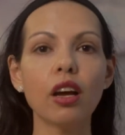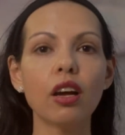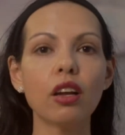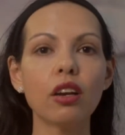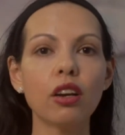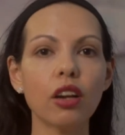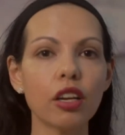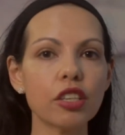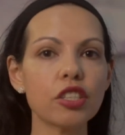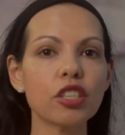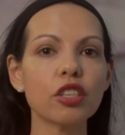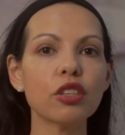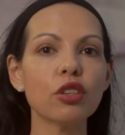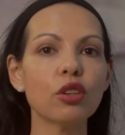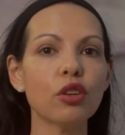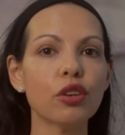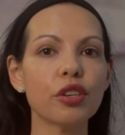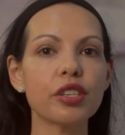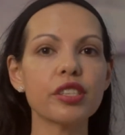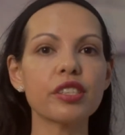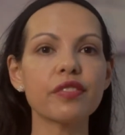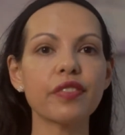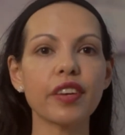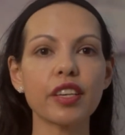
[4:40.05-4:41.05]
Logical
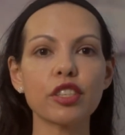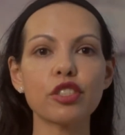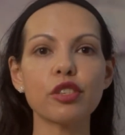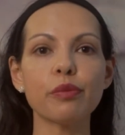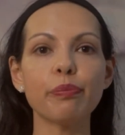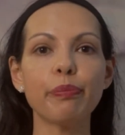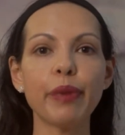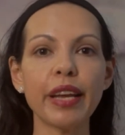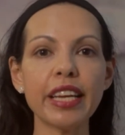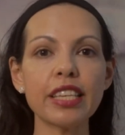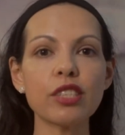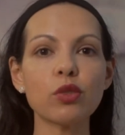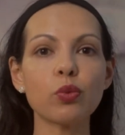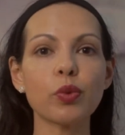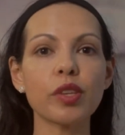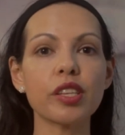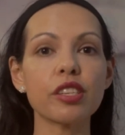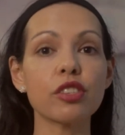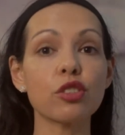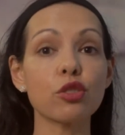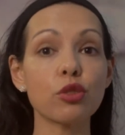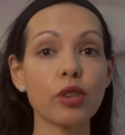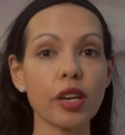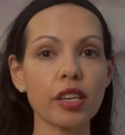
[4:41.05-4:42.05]
learners function best with a
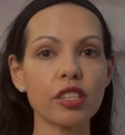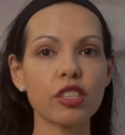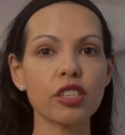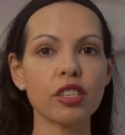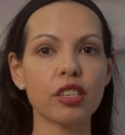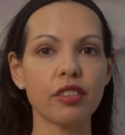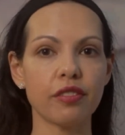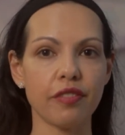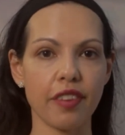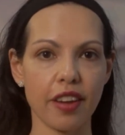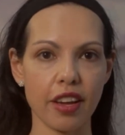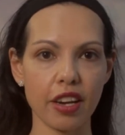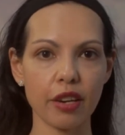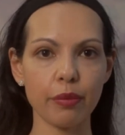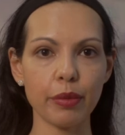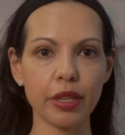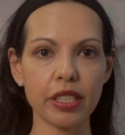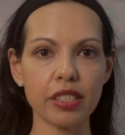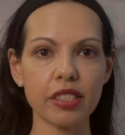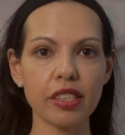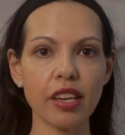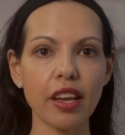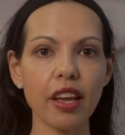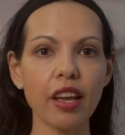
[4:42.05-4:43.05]
structured
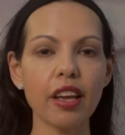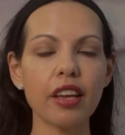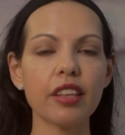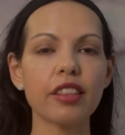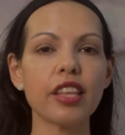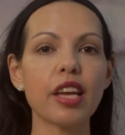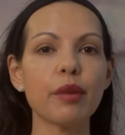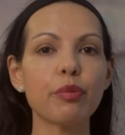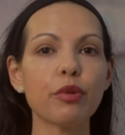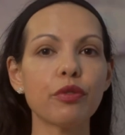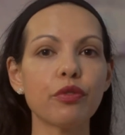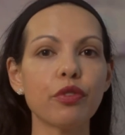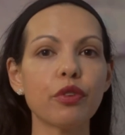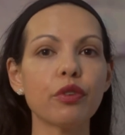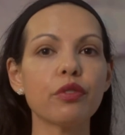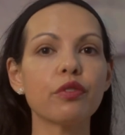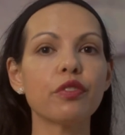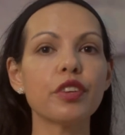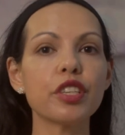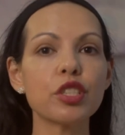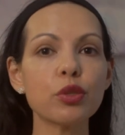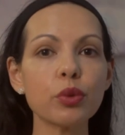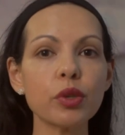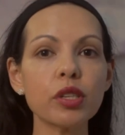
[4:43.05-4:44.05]
environment. They prefer
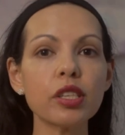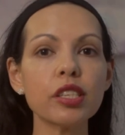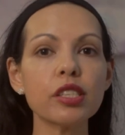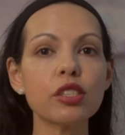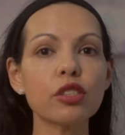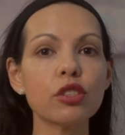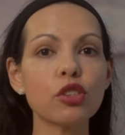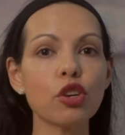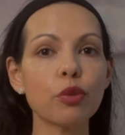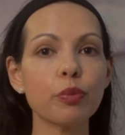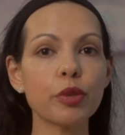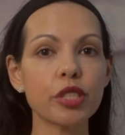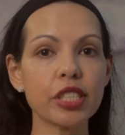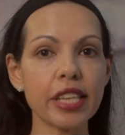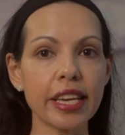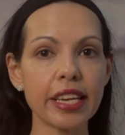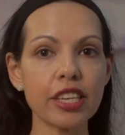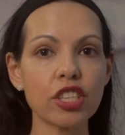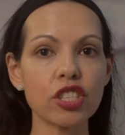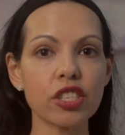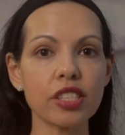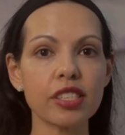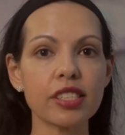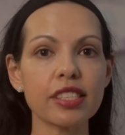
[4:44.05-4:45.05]
visual
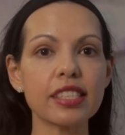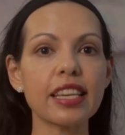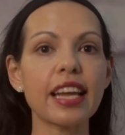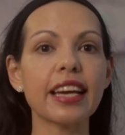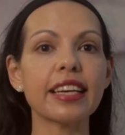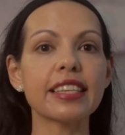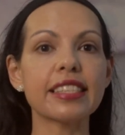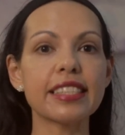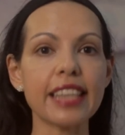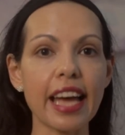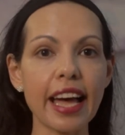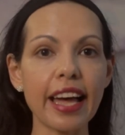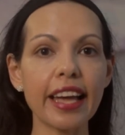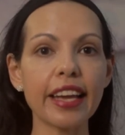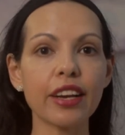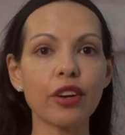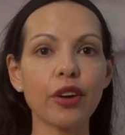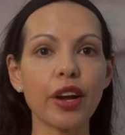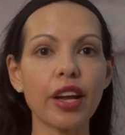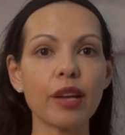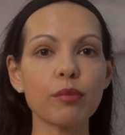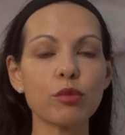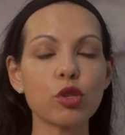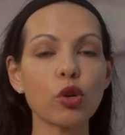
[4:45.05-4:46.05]
interpretations like
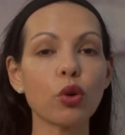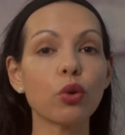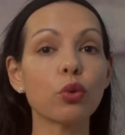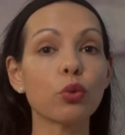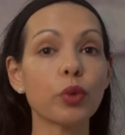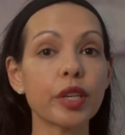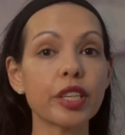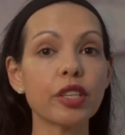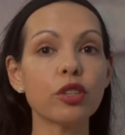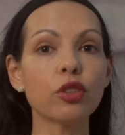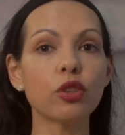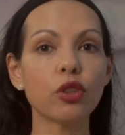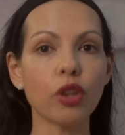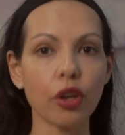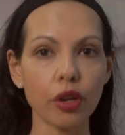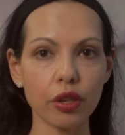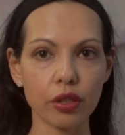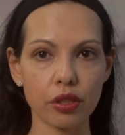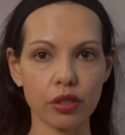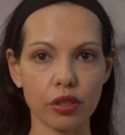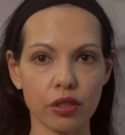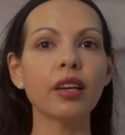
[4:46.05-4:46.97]
diagrams or written notes.